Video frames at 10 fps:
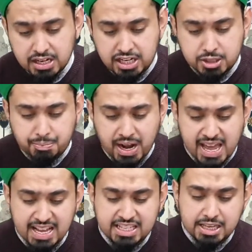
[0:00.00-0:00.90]

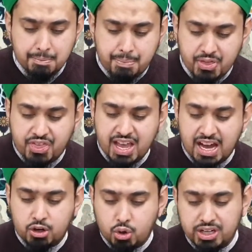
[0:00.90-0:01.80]
displaying sympathy
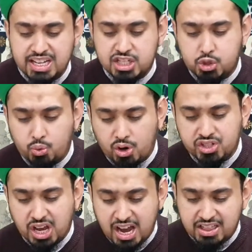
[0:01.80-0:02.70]
and goodness
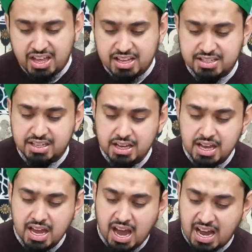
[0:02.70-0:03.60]
towards others
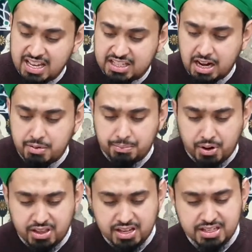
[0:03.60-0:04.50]
and Islamic
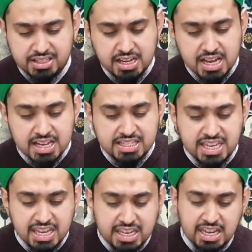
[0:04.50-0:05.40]
brothers,
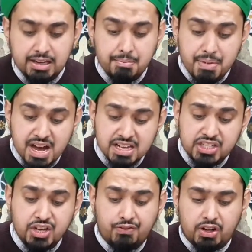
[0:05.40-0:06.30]
seeking
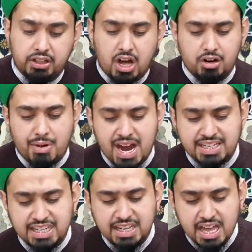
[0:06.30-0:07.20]
mercy of Allah
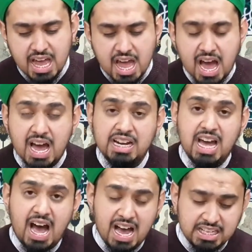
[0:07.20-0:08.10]
Almighty and
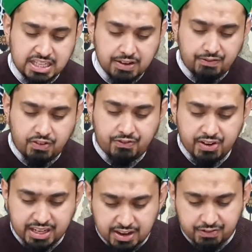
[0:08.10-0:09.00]
asking for
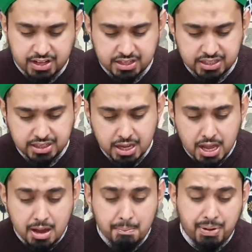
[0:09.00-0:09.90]
forgiveness,
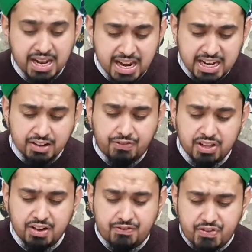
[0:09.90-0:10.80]
pleading for
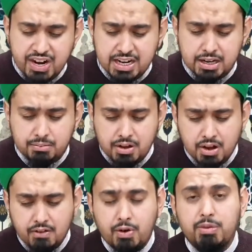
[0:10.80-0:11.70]
the freedom
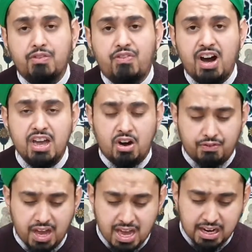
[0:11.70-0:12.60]
from the fire
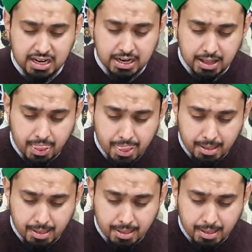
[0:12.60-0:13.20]
of hell,